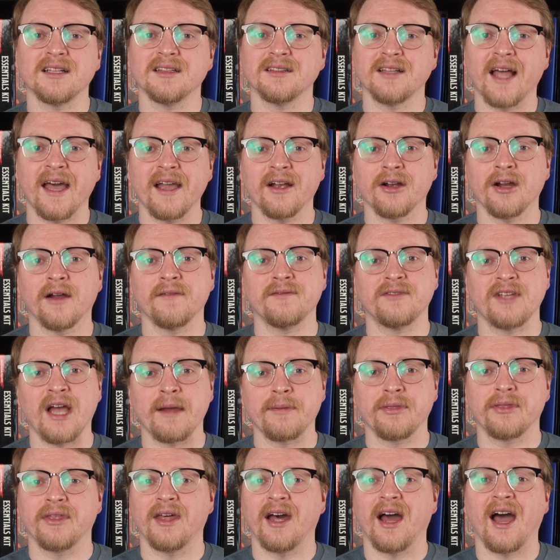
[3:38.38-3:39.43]
a layer of
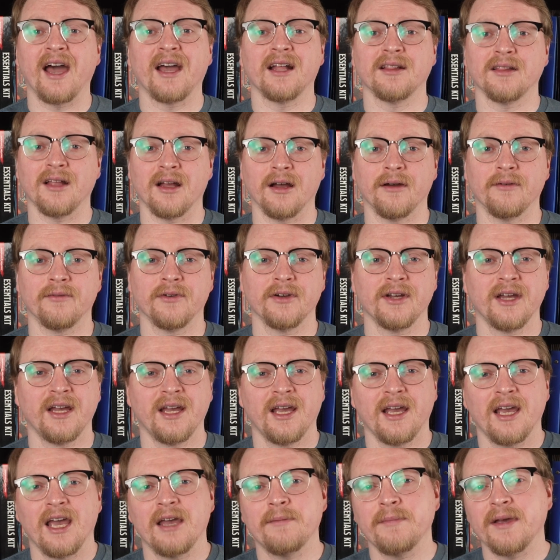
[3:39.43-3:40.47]
depth that I love.
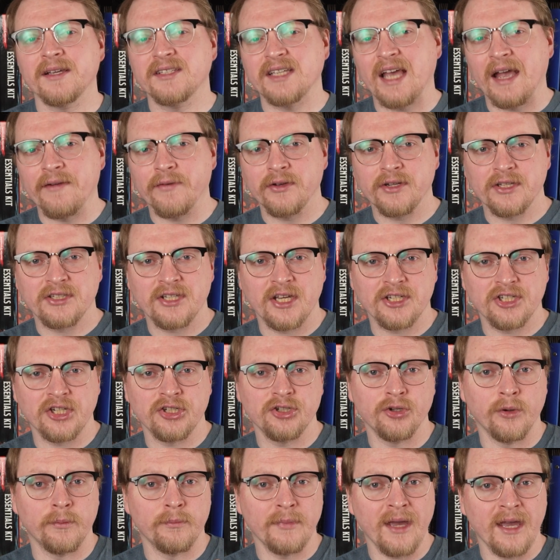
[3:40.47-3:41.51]
It makes every
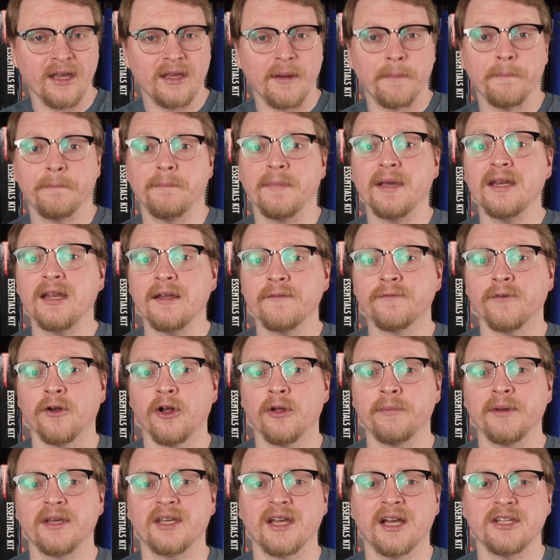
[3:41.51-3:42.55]
decision you make
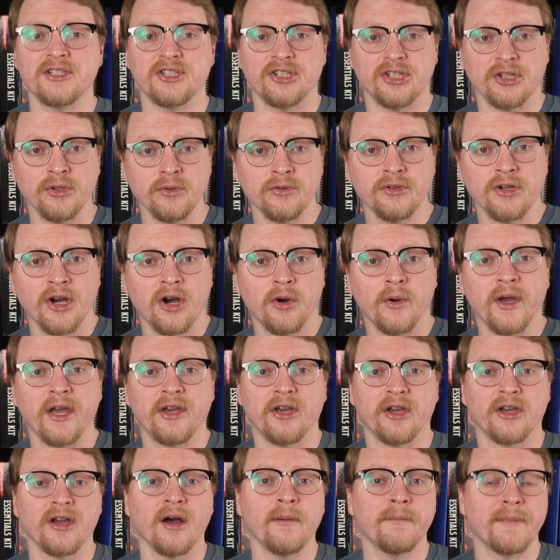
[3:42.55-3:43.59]
meaningful because you know it
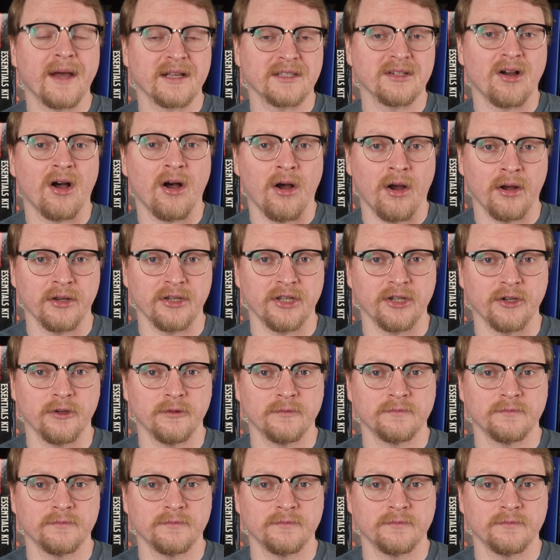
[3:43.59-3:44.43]
could come back to haunt you.